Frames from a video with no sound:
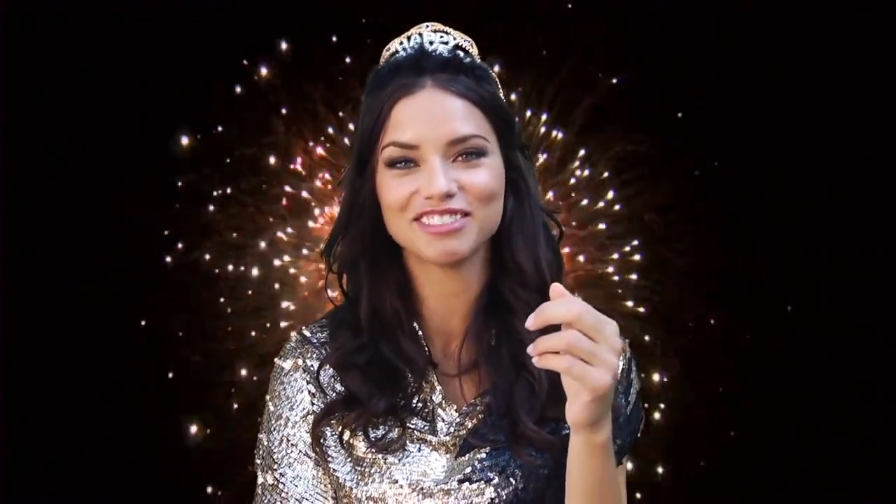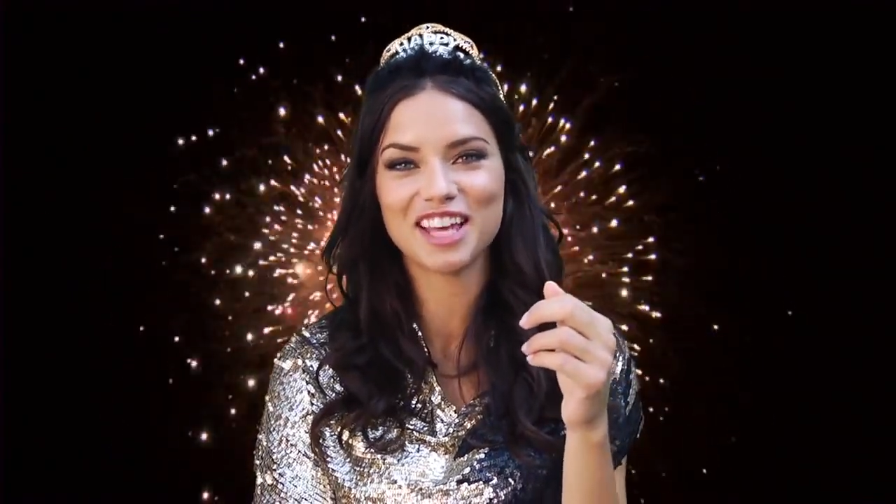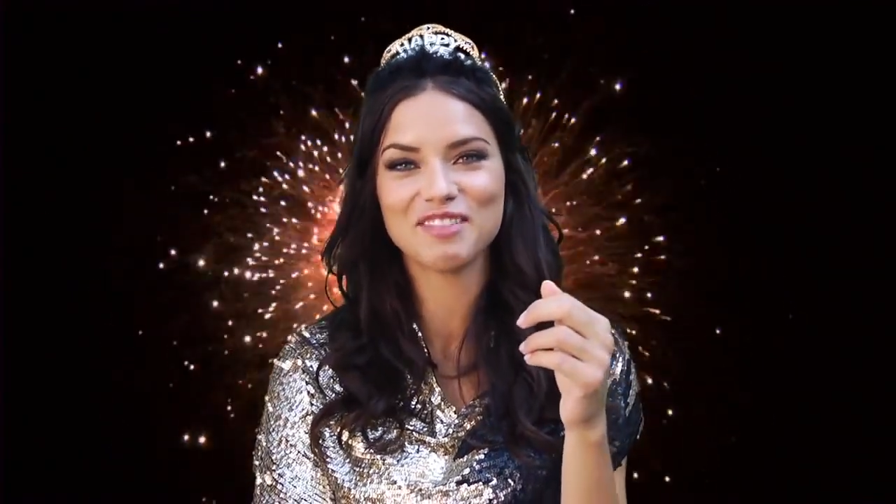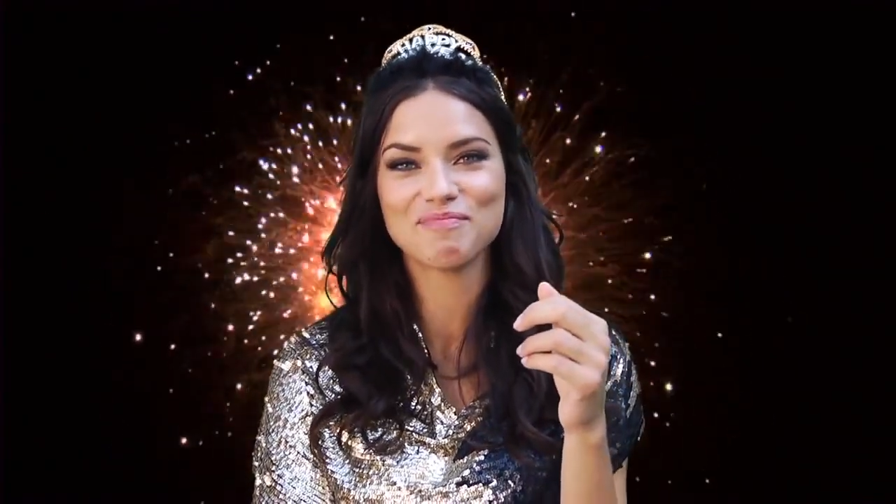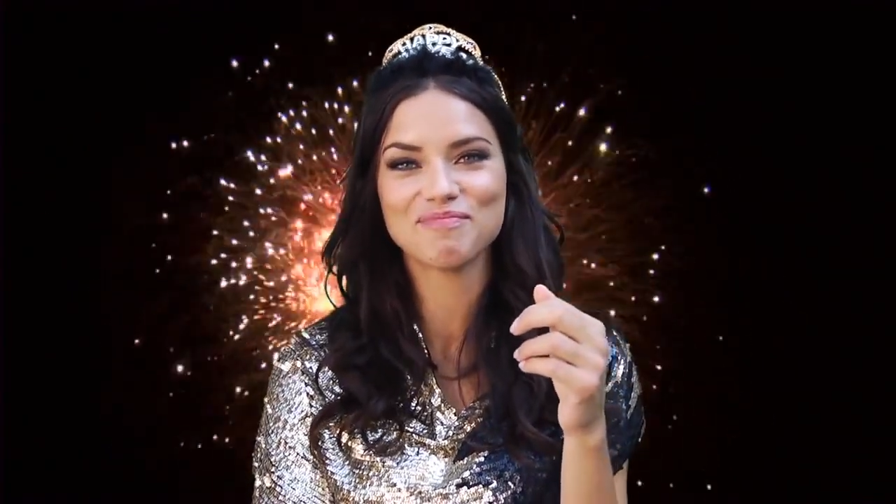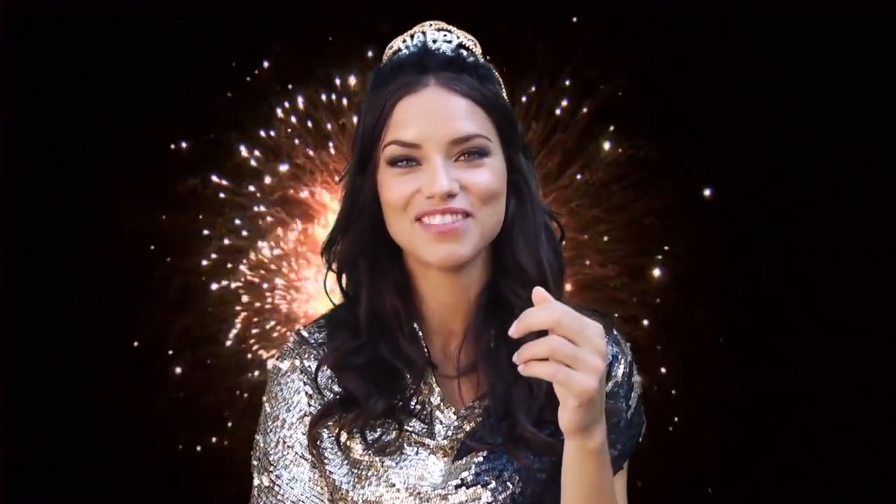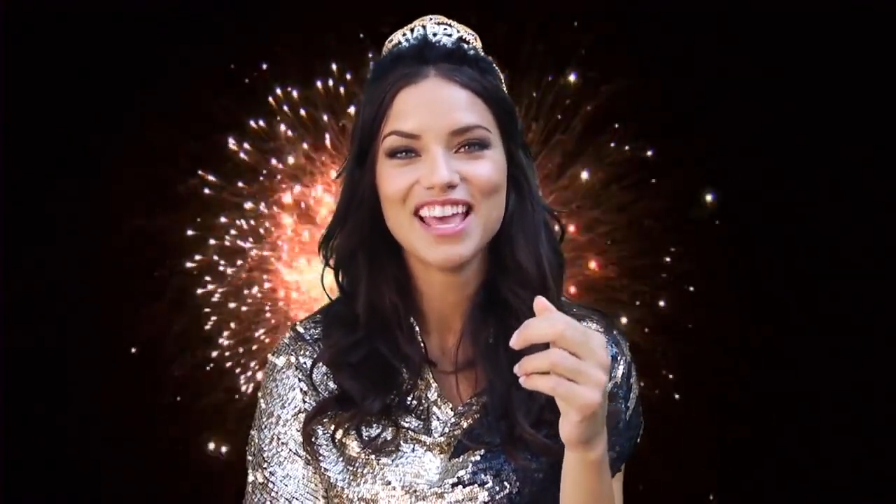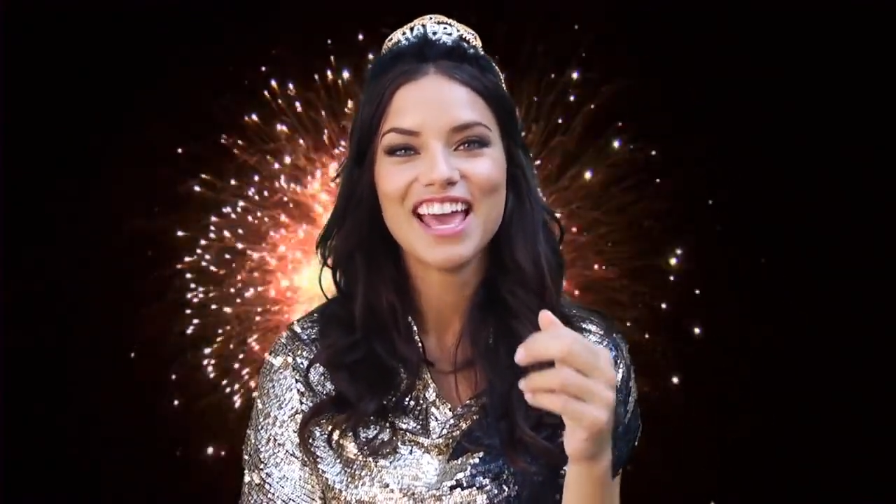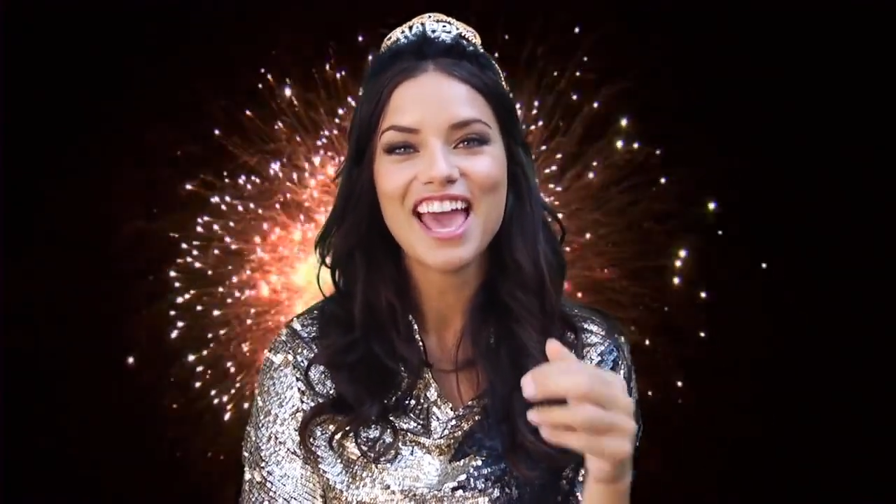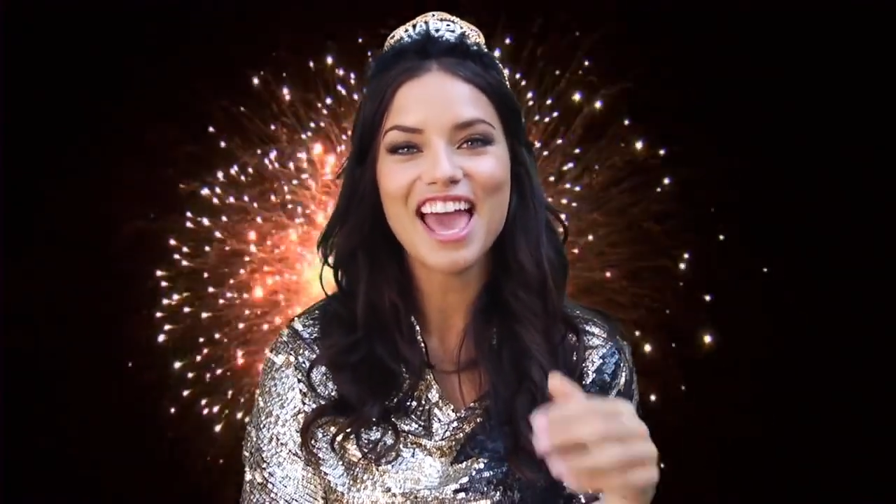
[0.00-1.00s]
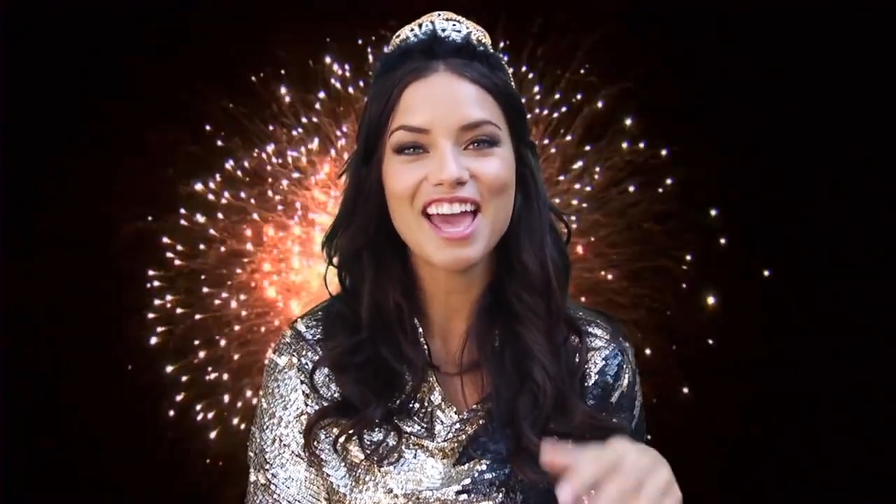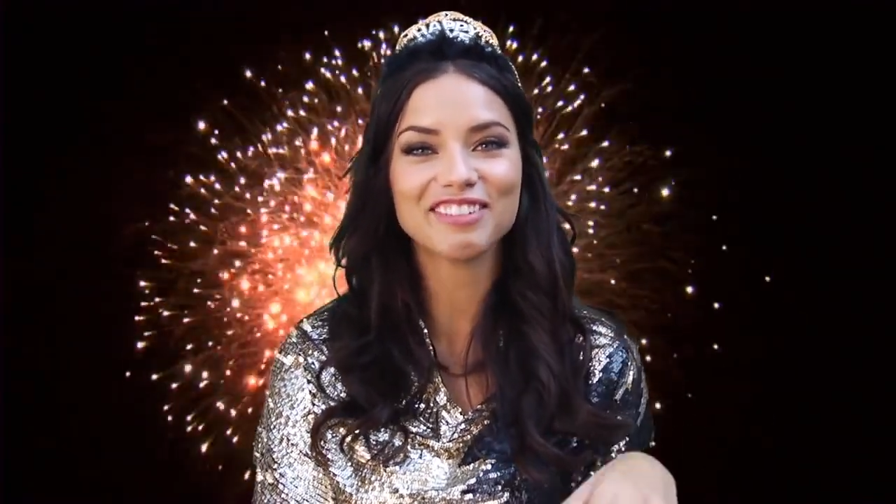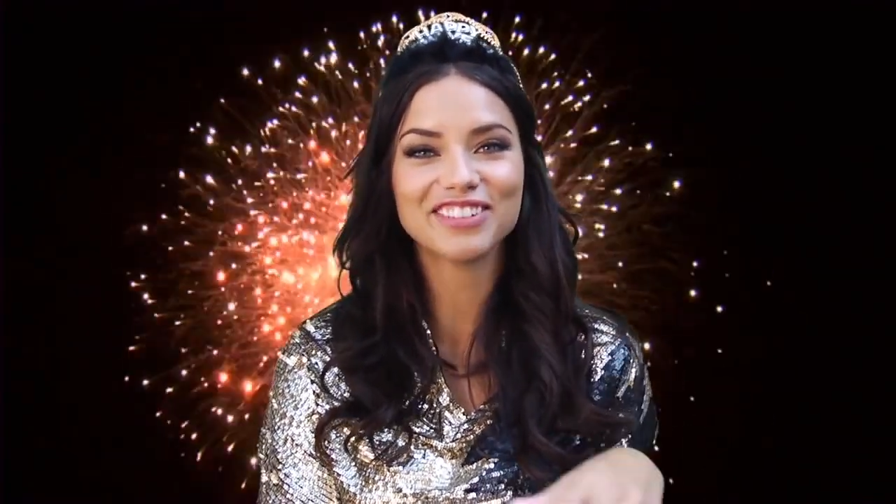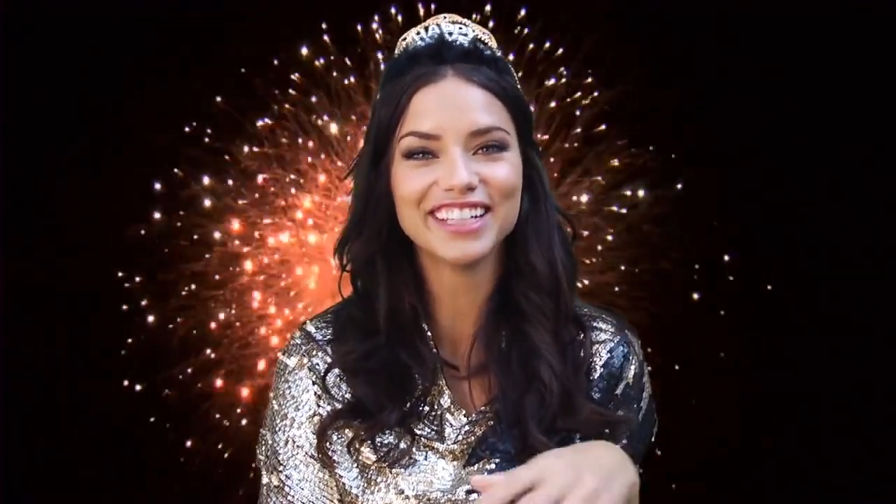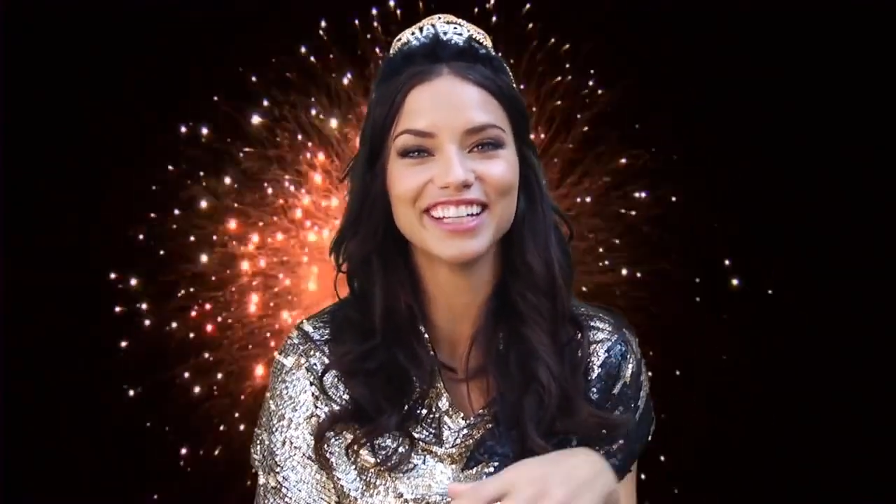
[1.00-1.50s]
them.
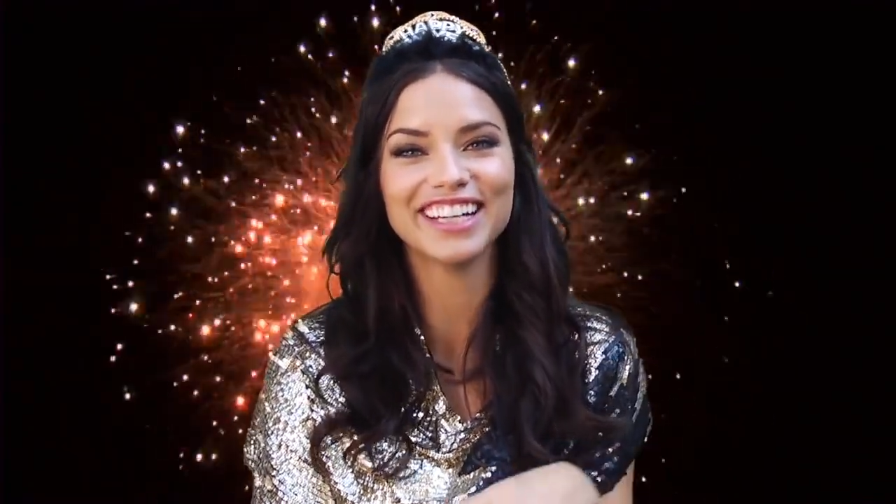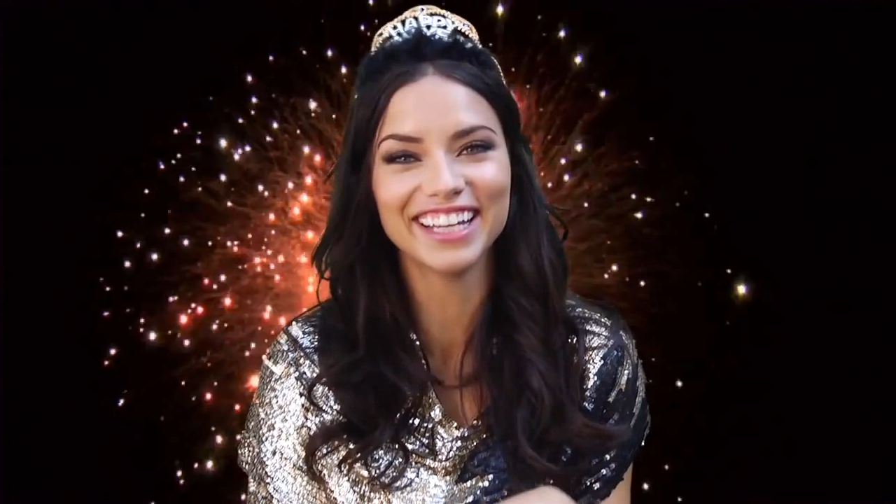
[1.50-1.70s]
Every...